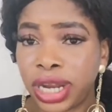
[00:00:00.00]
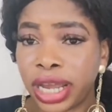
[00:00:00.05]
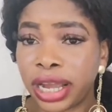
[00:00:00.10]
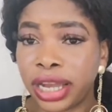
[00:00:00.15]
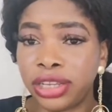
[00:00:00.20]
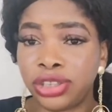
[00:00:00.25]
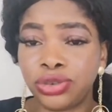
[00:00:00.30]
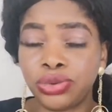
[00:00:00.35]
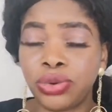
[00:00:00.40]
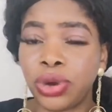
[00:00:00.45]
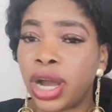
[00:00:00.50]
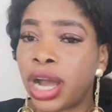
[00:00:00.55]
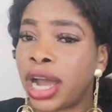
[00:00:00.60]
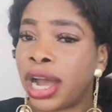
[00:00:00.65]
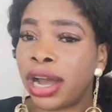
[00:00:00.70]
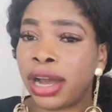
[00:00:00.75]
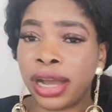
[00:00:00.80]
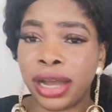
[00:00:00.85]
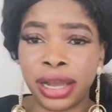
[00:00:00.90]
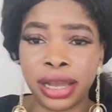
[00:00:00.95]
like I do,
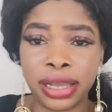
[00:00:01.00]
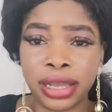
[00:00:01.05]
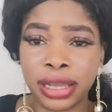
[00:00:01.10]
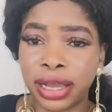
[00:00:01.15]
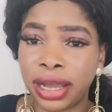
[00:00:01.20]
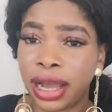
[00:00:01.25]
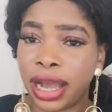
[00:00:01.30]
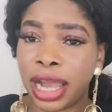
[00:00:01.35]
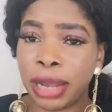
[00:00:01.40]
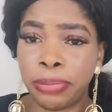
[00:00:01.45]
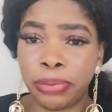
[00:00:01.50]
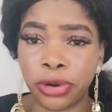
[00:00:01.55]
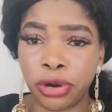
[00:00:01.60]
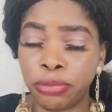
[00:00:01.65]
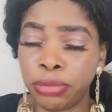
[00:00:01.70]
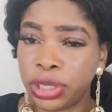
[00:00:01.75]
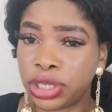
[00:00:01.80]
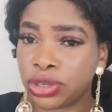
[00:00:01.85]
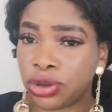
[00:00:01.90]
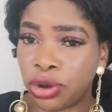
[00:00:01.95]
I
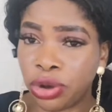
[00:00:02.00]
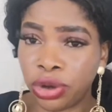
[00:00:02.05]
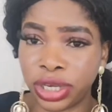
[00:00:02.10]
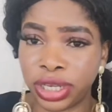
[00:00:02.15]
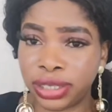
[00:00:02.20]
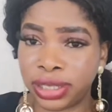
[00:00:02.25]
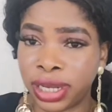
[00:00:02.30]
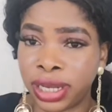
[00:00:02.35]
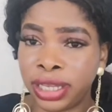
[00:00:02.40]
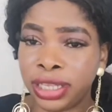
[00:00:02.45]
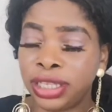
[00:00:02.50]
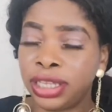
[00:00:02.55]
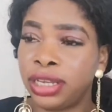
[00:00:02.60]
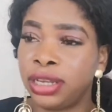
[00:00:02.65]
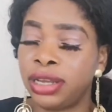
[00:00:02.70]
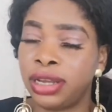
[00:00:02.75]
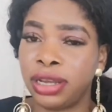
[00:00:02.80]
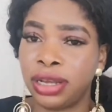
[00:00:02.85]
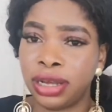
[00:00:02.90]
promise all the time